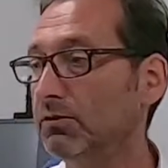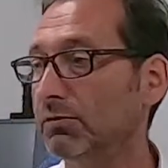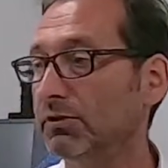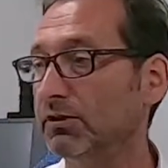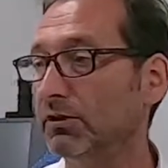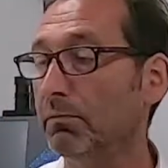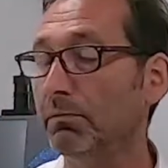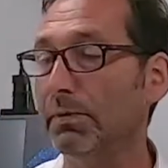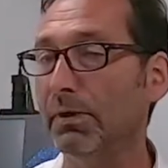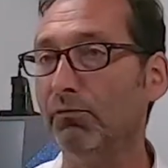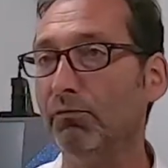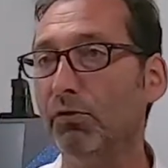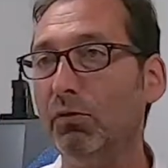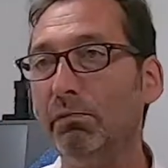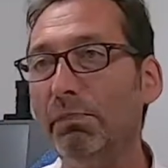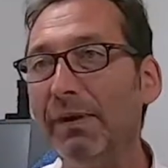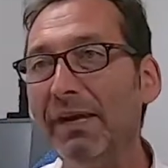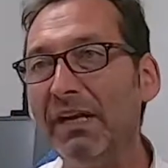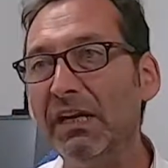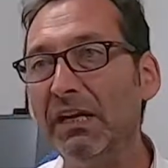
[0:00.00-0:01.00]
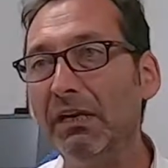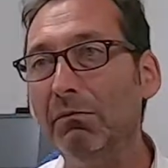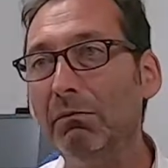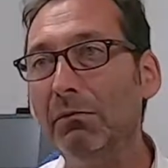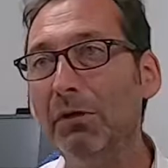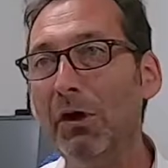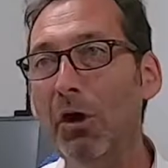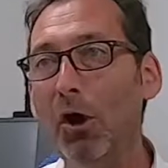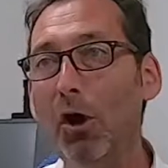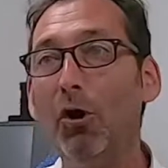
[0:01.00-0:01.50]
which could be rubidium
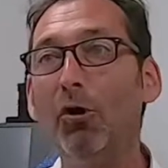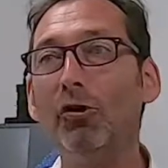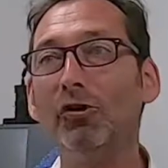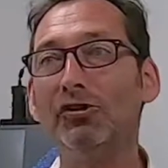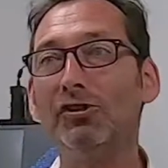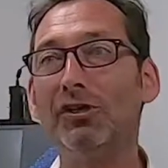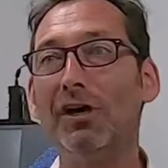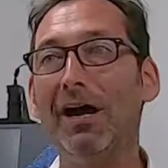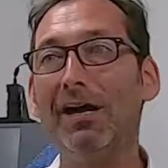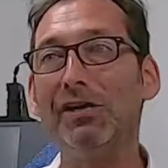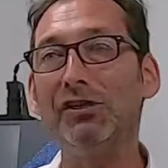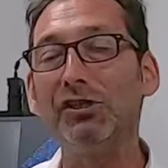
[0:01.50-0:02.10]
oxide,